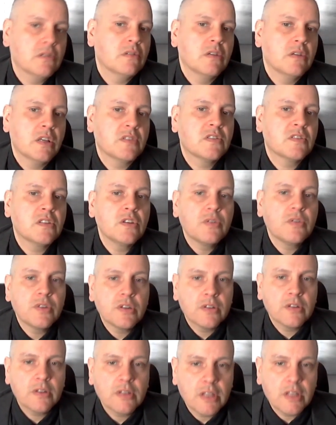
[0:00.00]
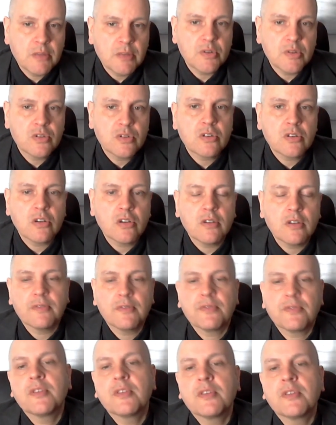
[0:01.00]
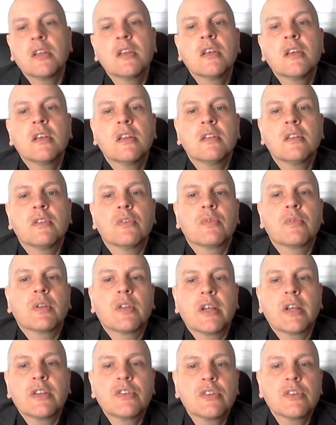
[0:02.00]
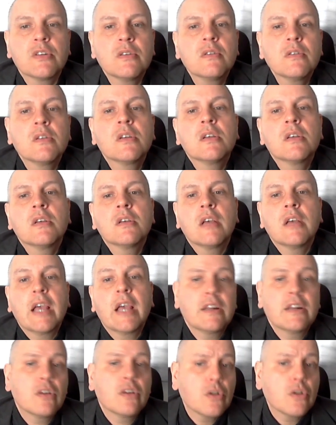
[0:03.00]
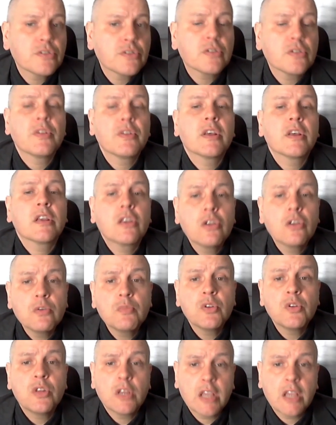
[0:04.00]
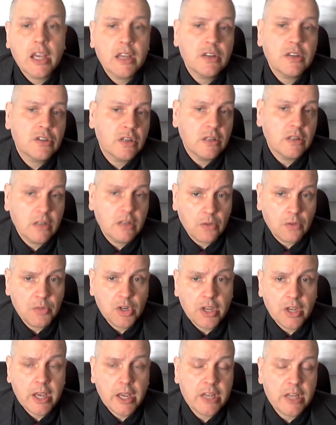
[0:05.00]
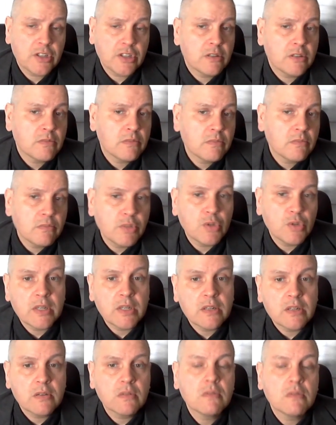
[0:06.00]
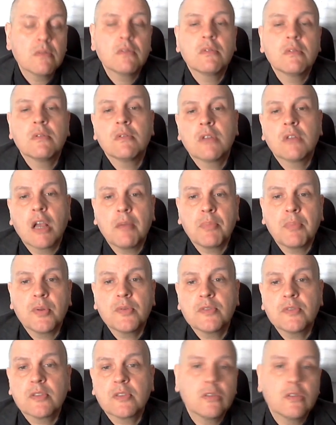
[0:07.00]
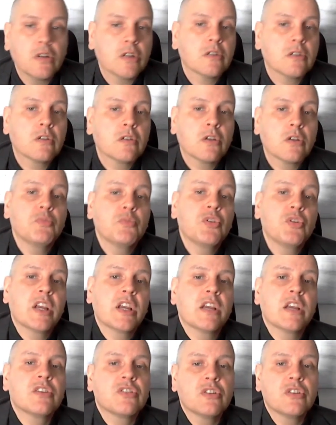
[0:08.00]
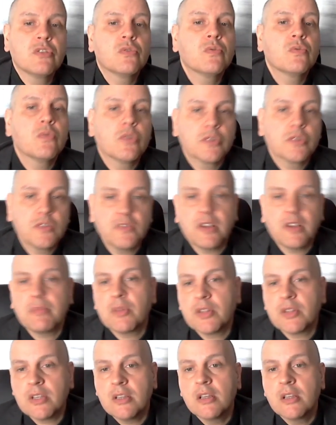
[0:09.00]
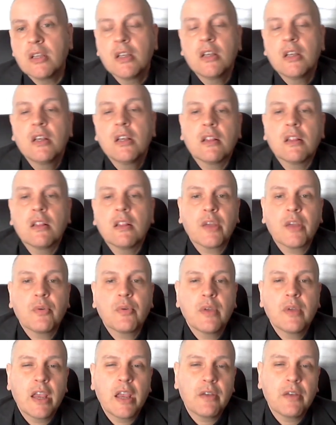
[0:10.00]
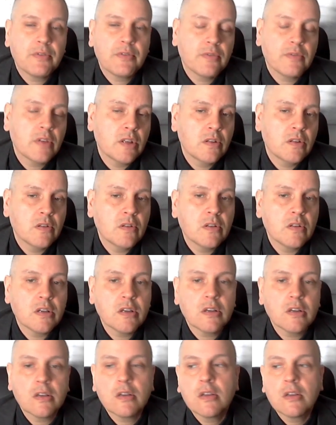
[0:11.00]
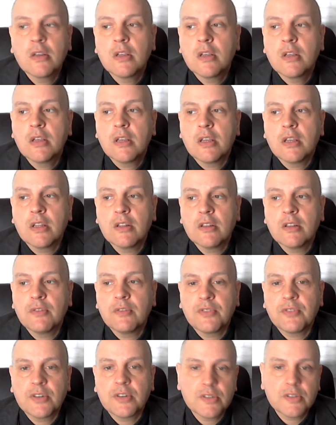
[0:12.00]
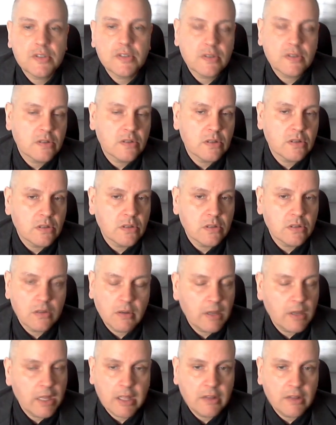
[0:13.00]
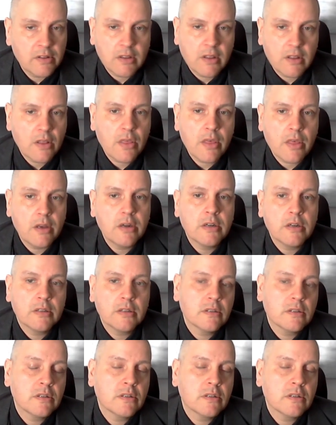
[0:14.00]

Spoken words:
exterior image of the relation, and also the communication between couples, not communication towards family, like we have in the first in the third